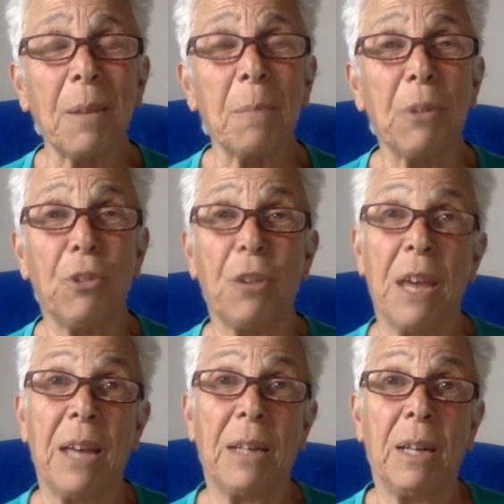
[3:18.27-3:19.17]
but you
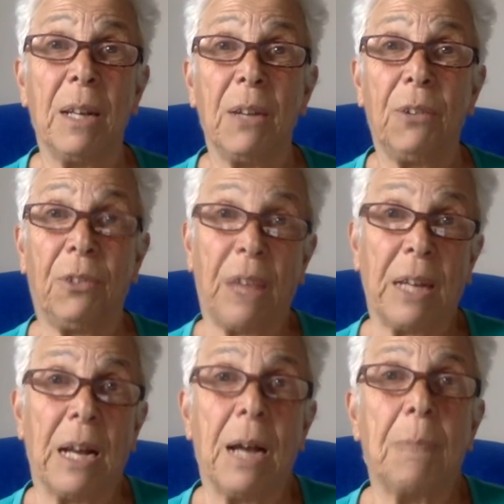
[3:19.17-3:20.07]
can
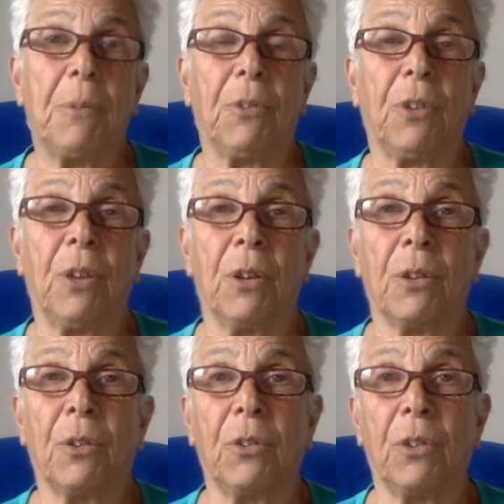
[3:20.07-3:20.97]
set up the
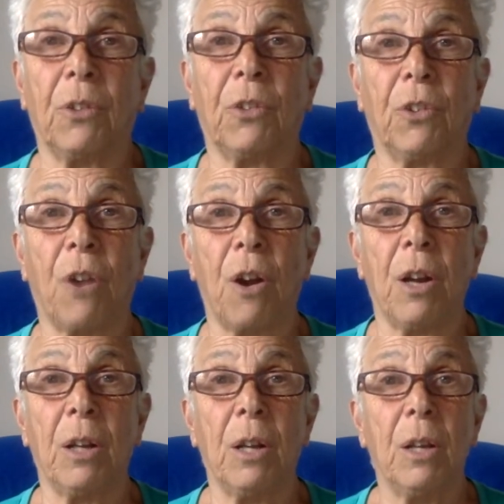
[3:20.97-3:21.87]
skills as it's
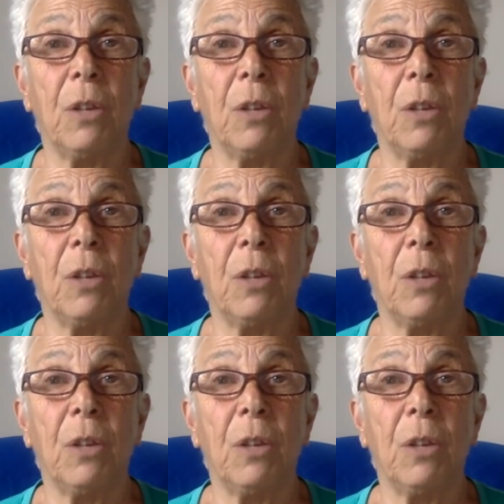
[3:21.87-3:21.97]
starting.